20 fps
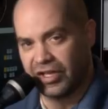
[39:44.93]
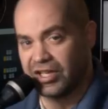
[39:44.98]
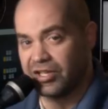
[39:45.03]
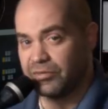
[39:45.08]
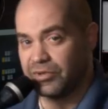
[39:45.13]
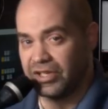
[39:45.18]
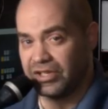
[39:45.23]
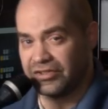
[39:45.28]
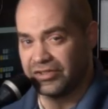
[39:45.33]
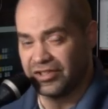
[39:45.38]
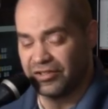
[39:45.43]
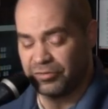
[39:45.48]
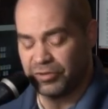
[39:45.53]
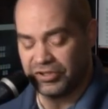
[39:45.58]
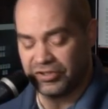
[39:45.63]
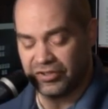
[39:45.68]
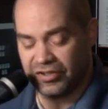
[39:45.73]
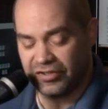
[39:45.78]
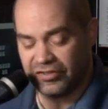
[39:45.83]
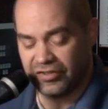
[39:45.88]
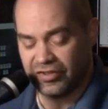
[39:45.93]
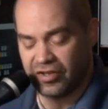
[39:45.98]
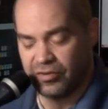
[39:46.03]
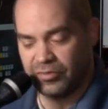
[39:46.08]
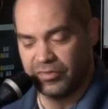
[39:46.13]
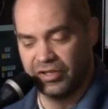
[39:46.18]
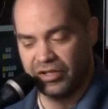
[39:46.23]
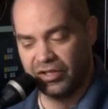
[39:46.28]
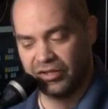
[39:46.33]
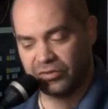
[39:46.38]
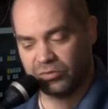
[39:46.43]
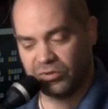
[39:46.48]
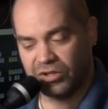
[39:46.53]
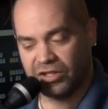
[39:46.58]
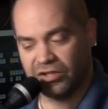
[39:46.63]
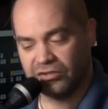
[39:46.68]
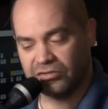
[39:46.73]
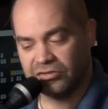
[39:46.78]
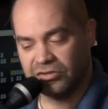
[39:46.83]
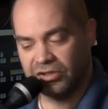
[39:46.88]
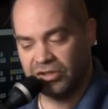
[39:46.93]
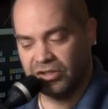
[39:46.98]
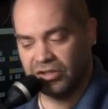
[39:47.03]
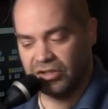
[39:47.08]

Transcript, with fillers: N A B itself puts on some as well.